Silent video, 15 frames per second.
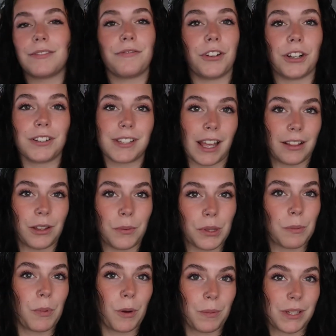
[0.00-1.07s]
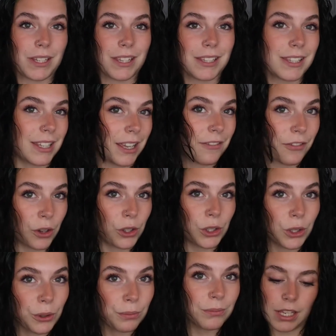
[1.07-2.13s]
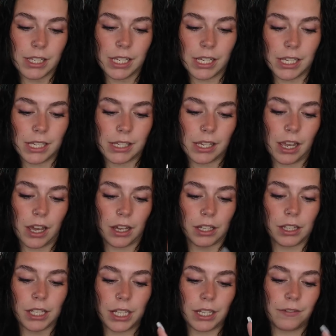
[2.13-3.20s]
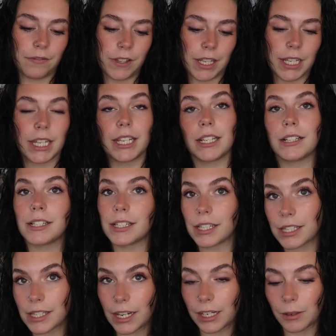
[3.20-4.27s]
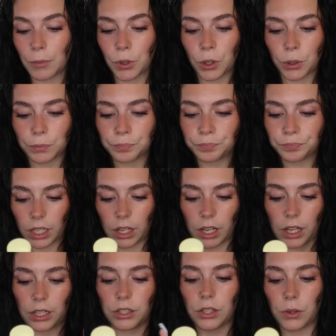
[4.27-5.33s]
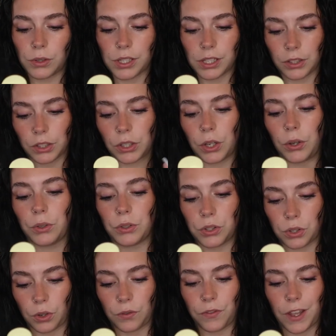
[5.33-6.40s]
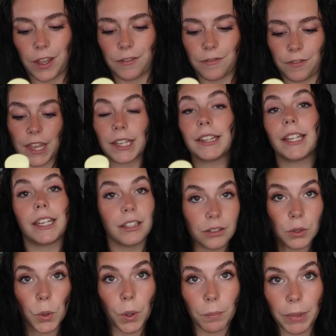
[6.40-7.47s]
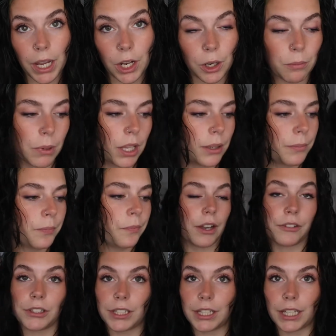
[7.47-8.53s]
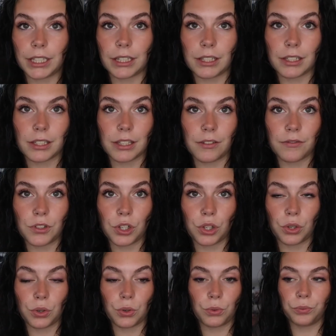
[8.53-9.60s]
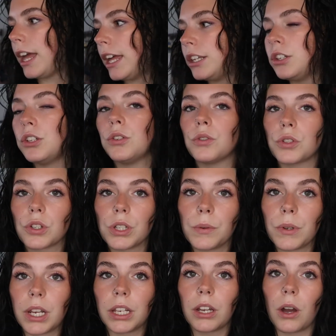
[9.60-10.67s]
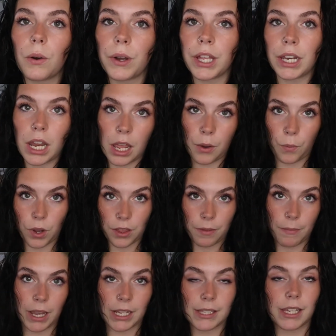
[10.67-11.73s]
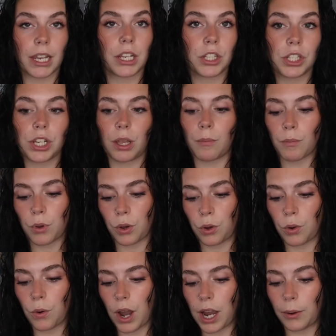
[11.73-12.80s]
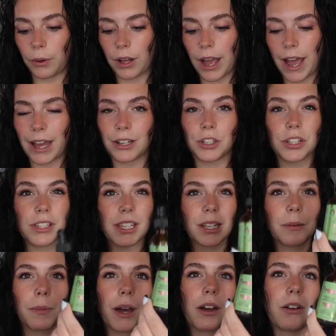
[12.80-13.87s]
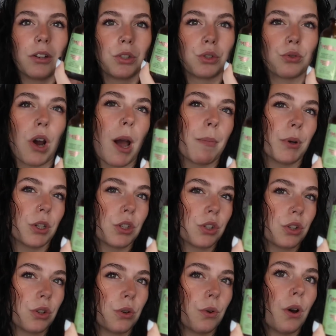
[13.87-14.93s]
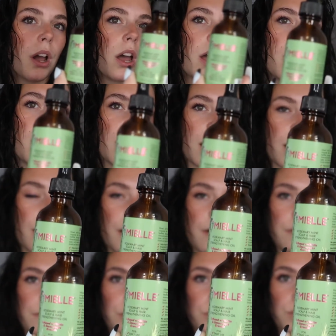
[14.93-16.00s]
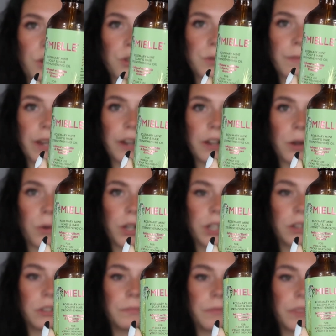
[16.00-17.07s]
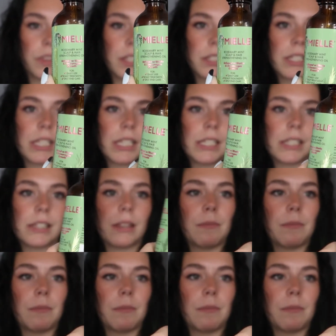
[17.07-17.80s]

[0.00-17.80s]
for exactly what the purpose is, to get volume. This is clean, vegan, sustainable, no silicone, sulfate, phthalate, or paraben. I really like this stuff too. And usually when I go in with my second shampoo, I will add just like about a drop or two of rosemary oil. This is the